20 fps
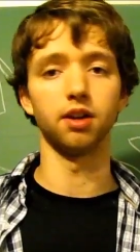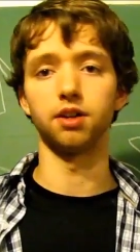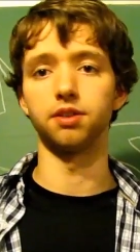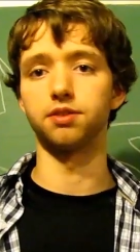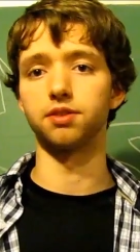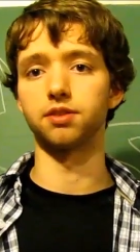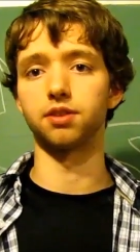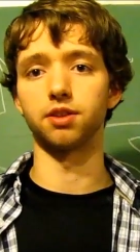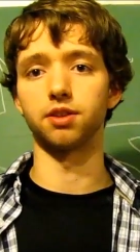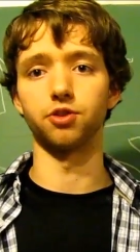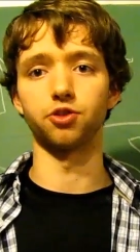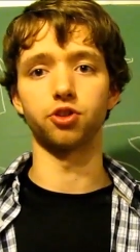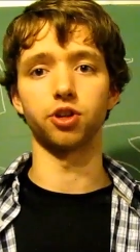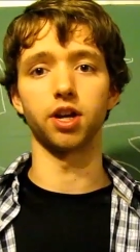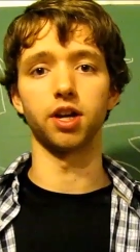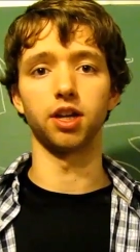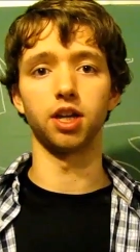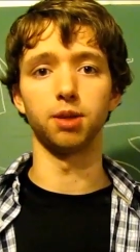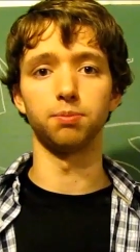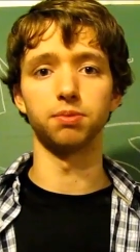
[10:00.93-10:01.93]
uh, I was just going to try
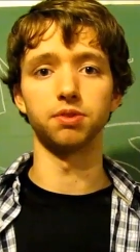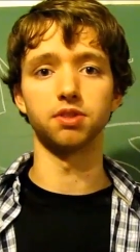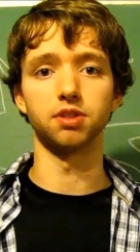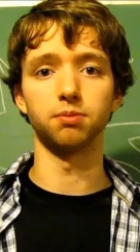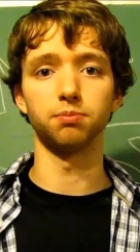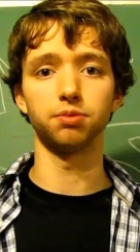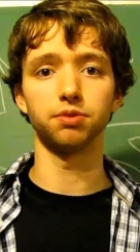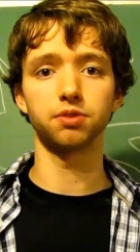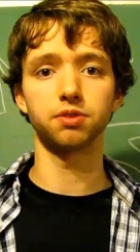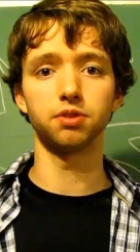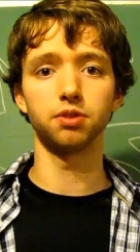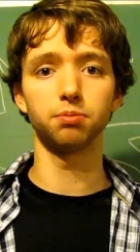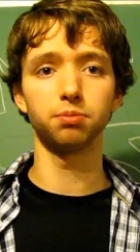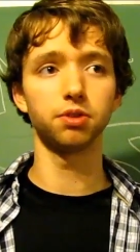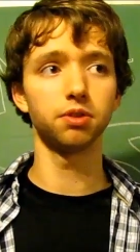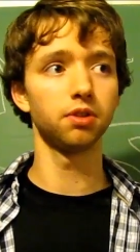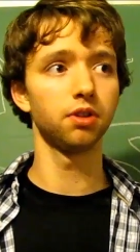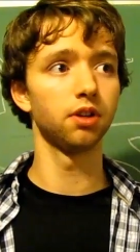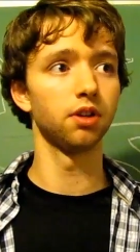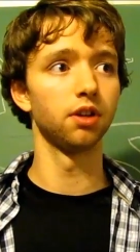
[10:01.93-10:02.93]
and keep it simple,
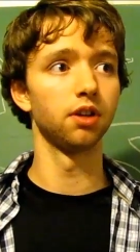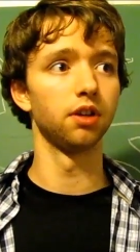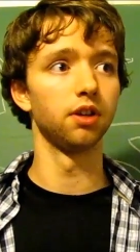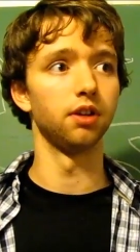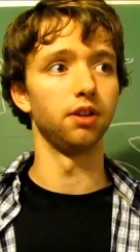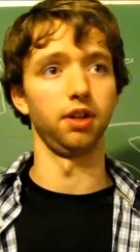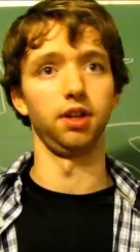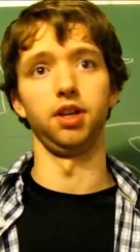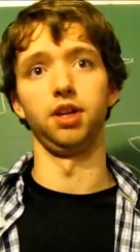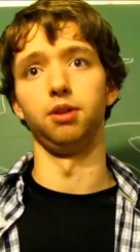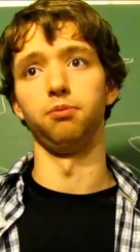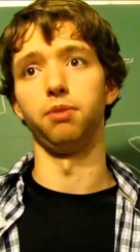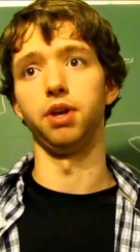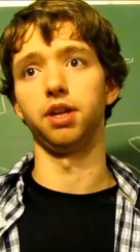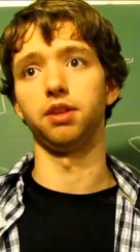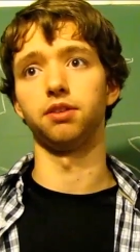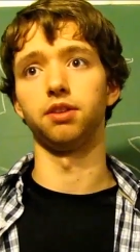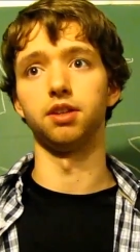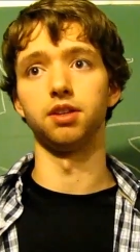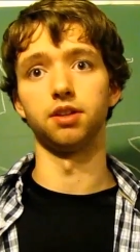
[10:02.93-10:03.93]
stupid and make
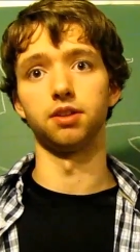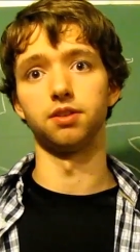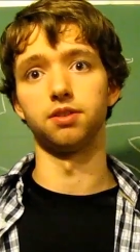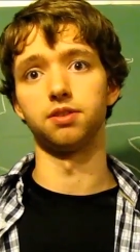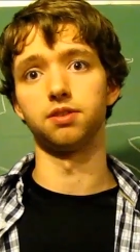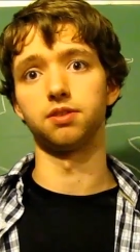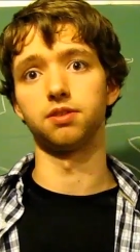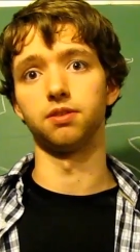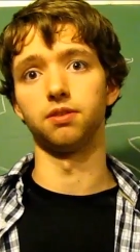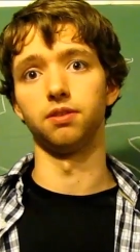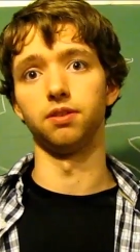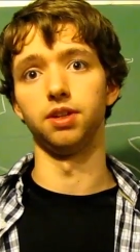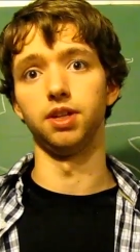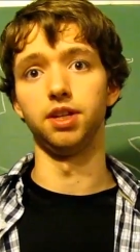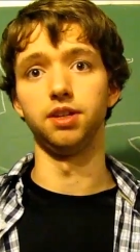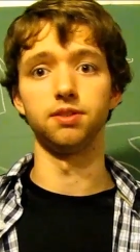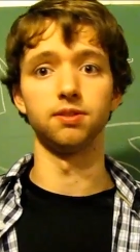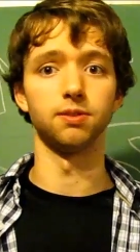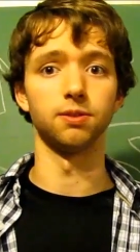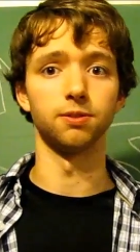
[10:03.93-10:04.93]
things
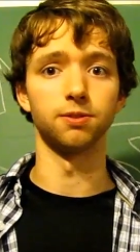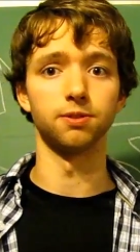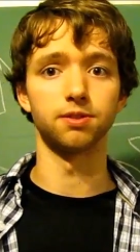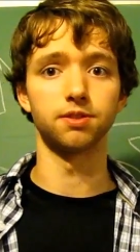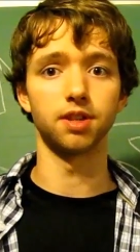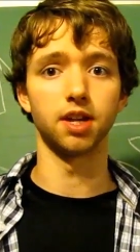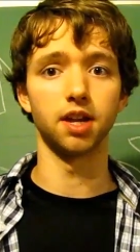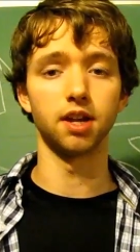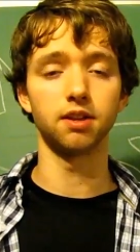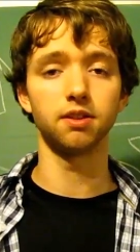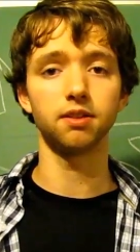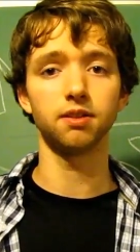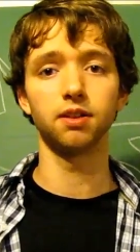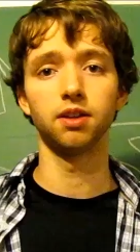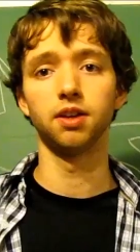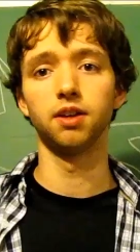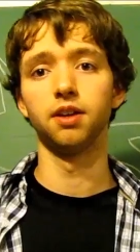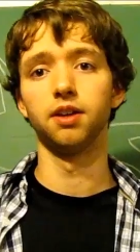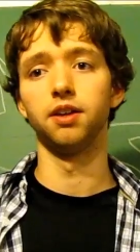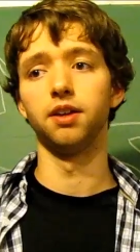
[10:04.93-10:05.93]
easy to understand
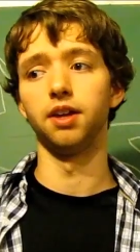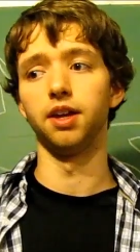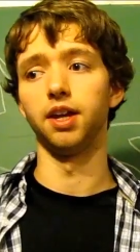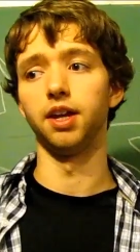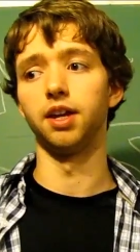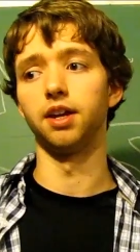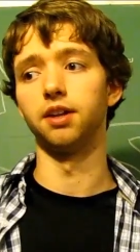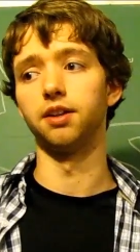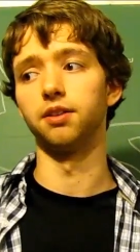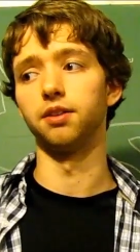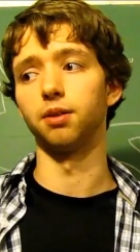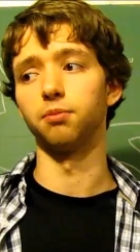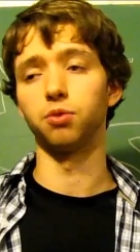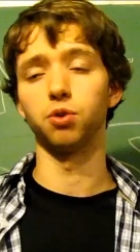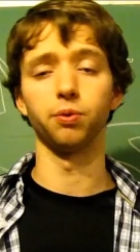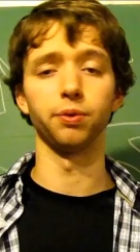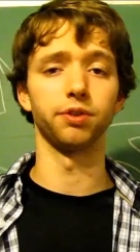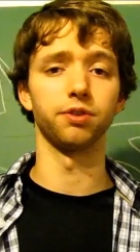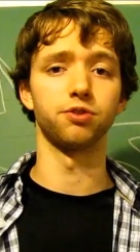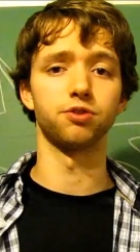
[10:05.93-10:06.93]
and I'm
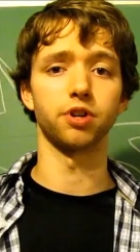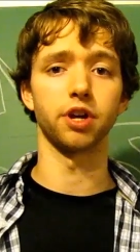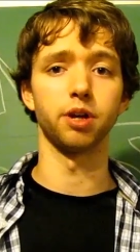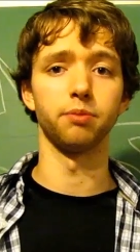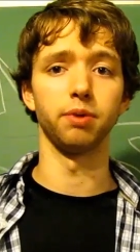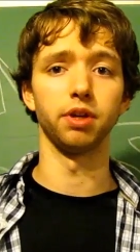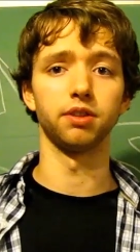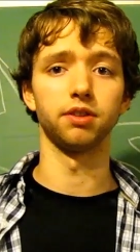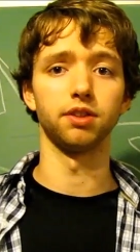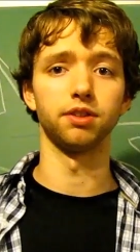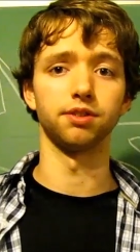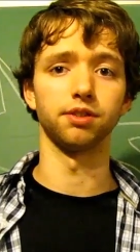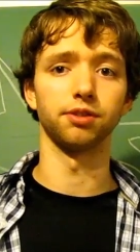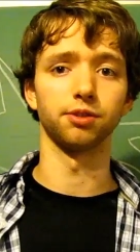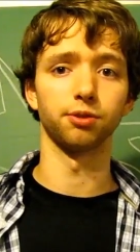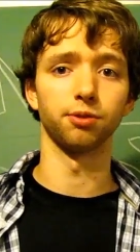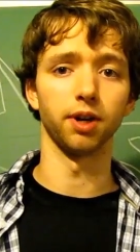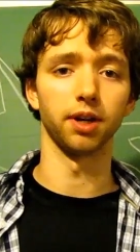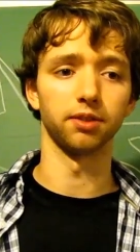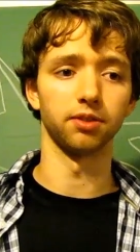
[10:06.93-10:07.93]
going to try to make things as
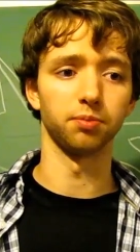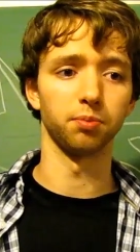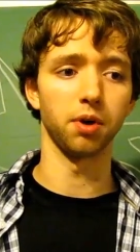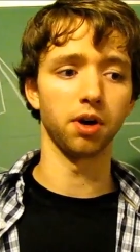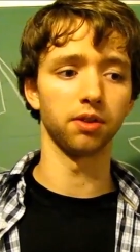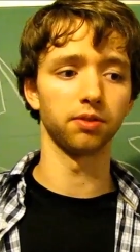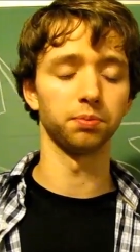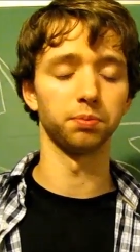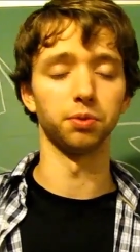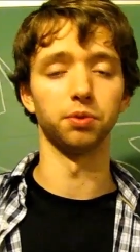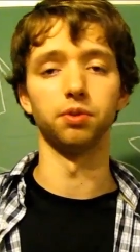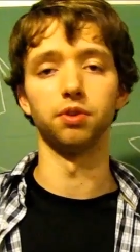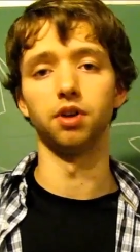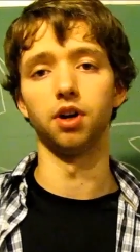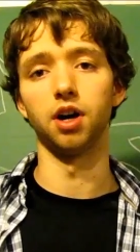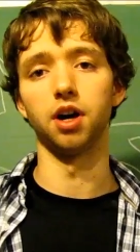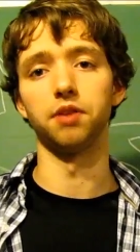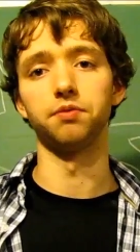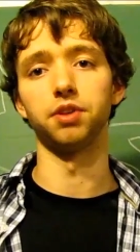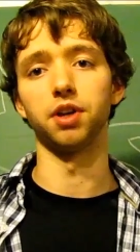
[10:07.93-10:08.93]
correct as possible.
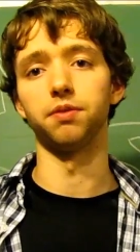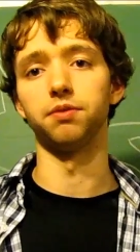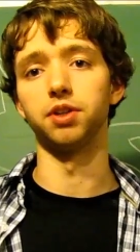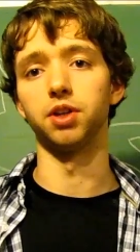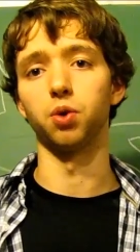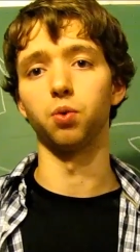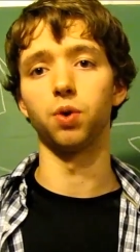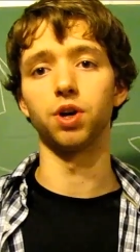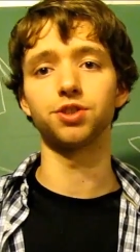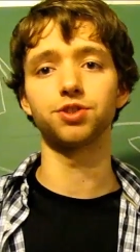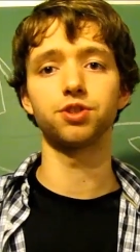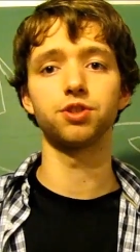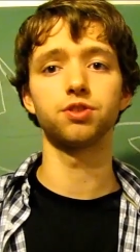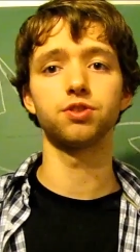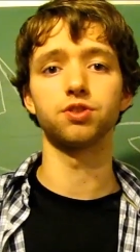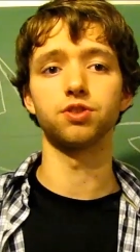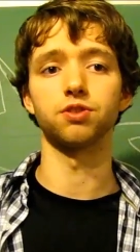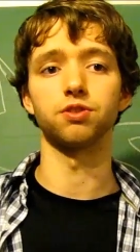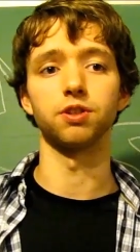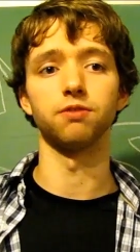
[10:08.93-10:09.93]
Uh, if you have any questions,
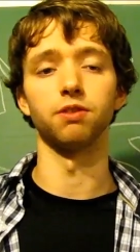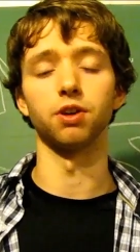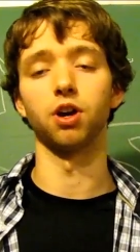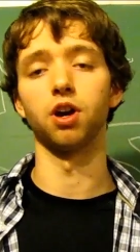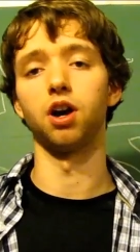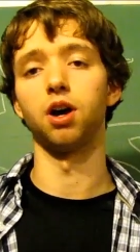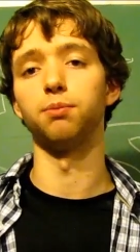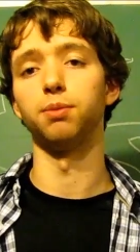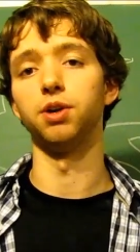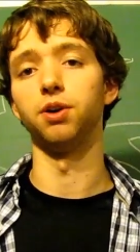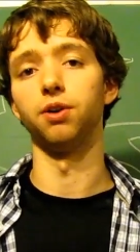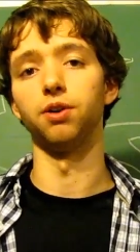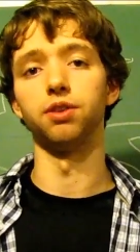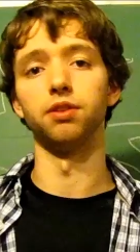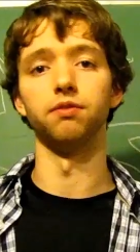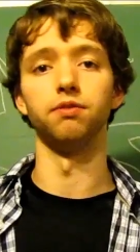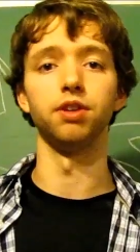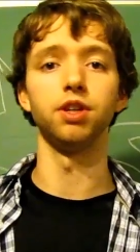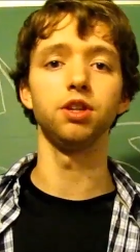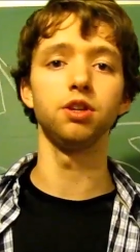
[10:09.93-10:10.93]
just leave a comment on the
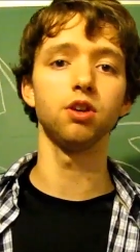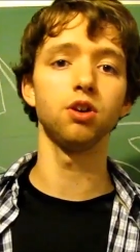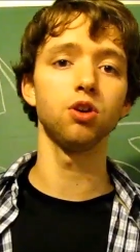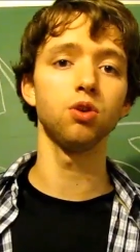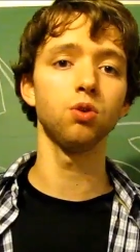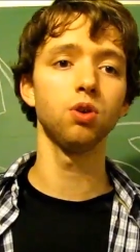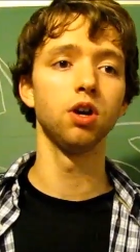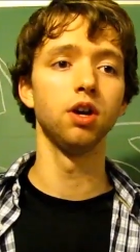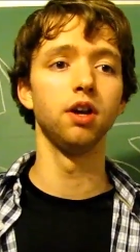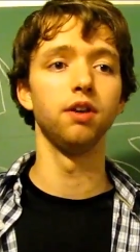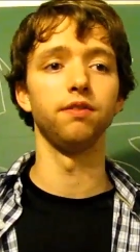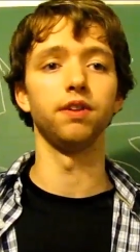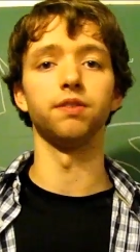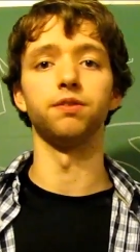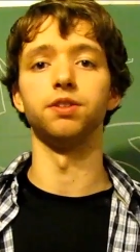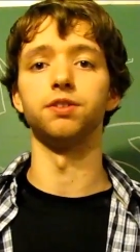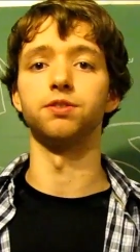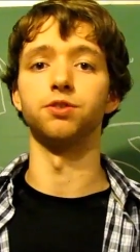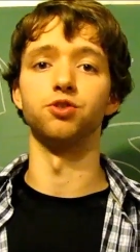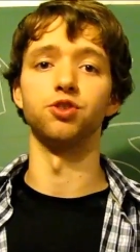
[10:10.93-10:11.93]
video. If you have any
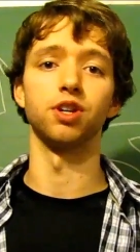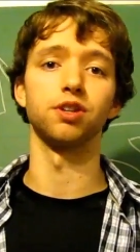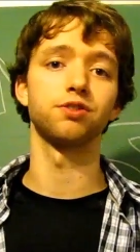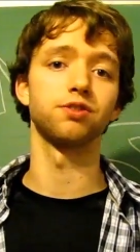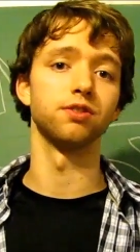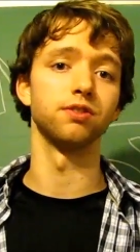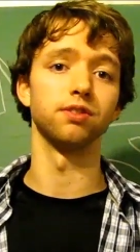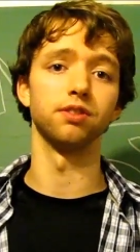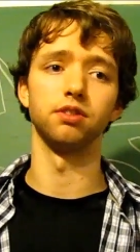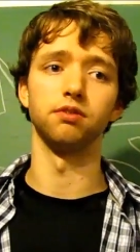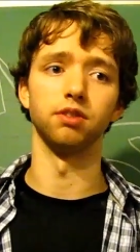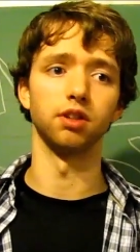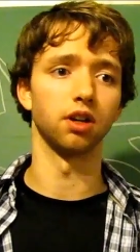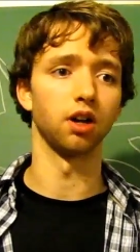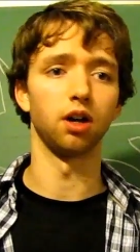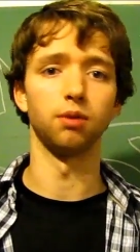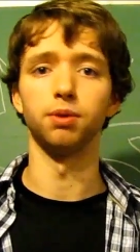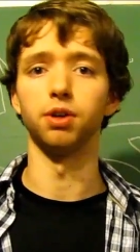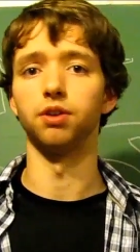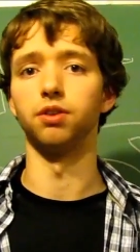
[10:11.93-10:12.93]
suggestions, leave a
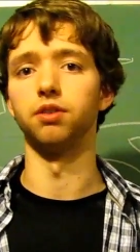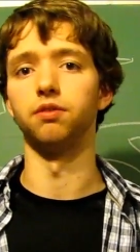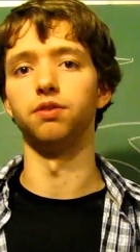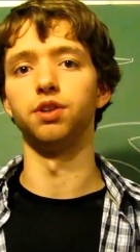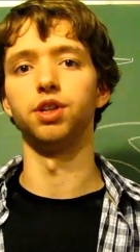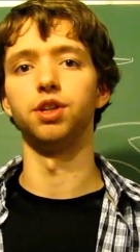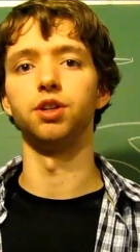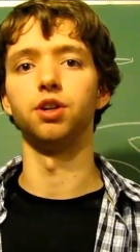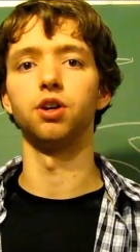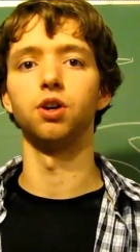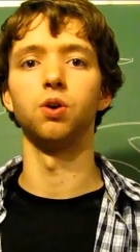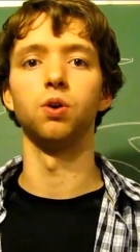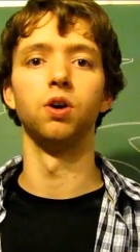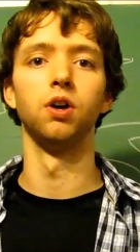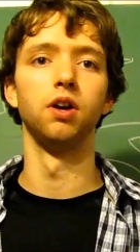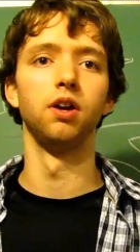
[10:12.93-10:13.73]
comment on the video.